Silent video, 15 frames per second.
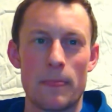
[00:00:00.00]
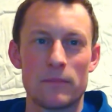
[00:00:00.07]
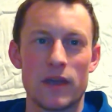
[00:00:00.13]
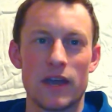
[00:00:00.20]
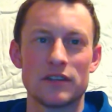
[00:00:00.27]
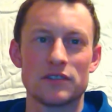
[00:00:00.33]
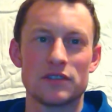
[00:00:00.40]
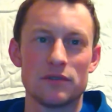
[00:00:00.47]

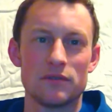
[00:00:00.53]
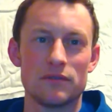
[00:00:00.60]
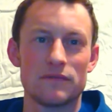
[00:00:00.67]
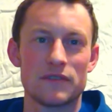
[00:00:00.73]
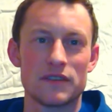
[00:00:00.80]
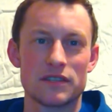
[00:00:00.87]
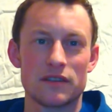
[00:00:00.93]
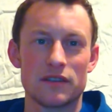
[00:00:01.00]
and to
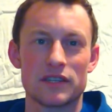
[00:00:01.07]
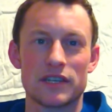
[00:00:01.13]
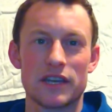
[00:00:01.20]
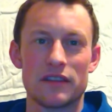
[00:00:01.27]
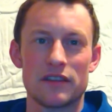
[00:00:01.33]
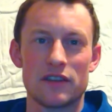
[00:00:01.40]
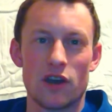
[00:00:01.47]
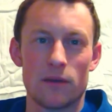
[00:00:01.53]
facilitate
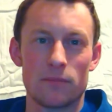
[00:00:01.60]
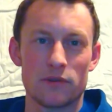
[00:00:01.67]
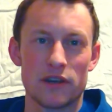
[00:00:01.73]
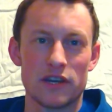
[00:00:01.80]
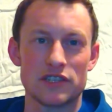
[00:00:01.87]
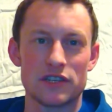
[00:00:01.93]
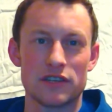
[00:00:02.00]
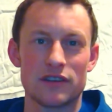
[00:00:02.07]
the
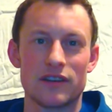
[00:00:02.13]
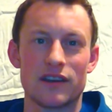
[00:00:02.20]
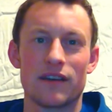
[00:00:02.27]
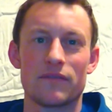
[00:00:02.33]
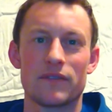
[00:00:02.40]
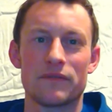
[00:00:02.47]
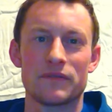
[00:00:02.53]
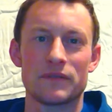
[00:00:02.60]
operation
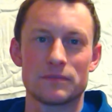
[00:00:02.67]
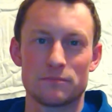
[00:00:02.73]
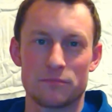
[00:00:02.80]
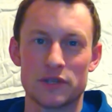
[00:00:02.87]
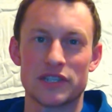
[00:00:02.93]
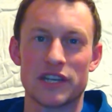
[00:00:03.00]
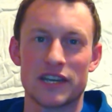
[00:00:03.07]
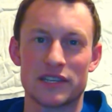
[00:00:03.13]
of the
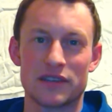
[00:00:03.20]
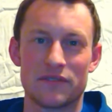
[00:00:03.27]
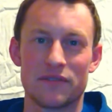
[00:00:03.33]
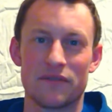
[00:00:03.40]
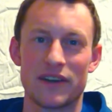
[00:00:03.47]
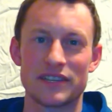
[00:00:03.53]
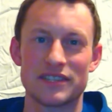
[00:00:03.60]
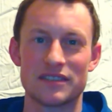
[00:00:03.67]
protective
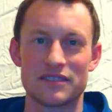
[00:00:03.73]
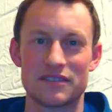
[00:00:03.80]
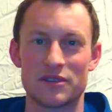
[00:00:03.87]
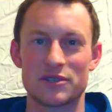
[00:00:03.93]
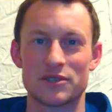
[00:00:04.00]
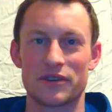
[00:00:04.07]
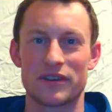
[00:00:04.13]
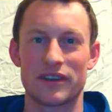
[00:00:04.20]
devices in the
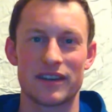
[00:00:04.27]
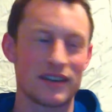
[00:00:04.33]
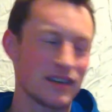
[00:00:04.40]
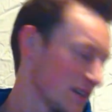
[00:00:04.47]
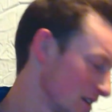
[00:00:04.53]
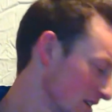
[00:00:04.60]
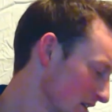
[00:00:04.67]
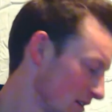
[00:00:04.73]
circuit.
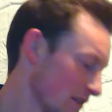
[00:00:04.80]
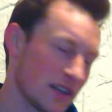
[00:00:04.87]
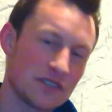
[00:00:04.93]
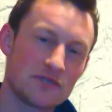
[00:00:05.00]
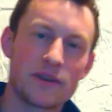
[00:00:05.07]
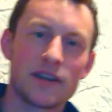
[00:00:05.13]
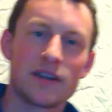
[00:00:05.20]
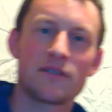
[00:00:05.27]
That's
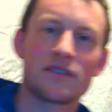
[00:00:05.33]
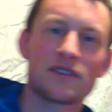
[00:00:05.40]
right out of